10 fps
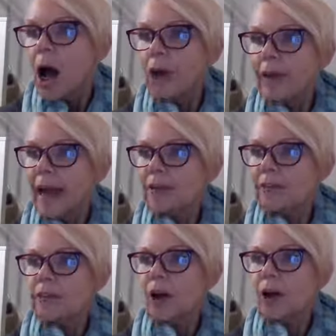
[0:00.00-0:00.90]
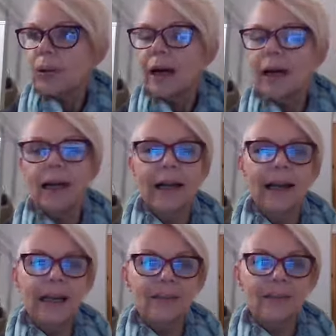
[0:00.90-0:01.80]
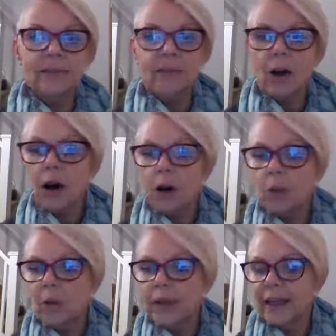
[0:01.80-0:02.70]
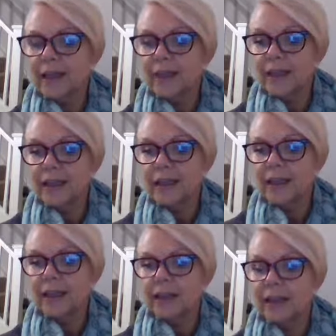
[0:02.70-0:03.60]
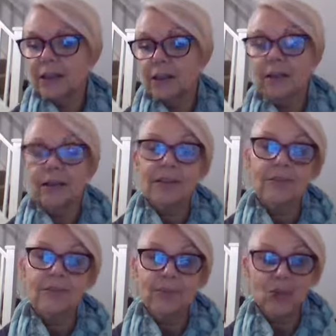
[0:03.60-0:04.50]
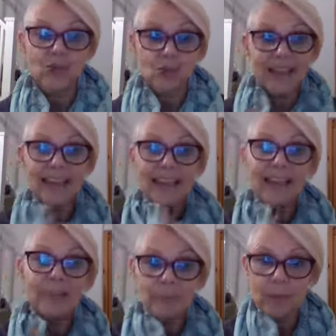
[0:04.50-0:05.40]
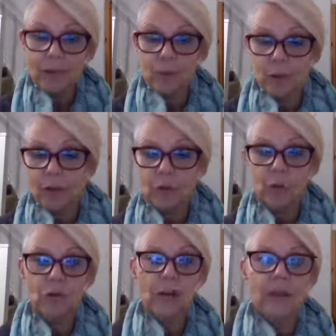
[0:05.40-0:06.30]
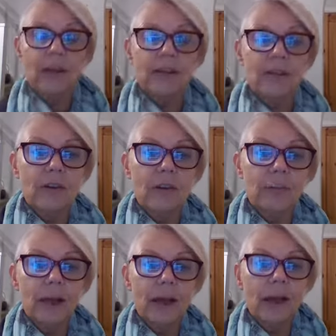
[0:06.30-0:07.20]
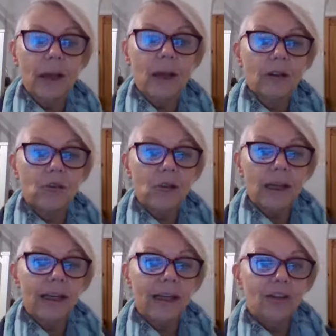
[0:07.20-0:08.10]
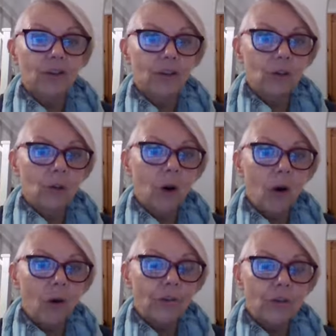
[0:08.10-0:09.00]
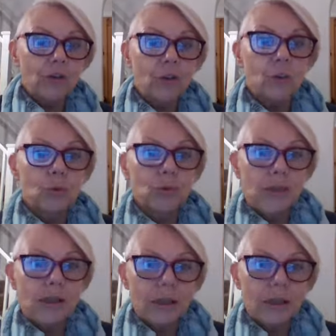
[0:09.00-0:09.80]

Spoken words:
Okay, so let's start with the tricky, it's all tricky, this stuff, but the tricky issue of schools.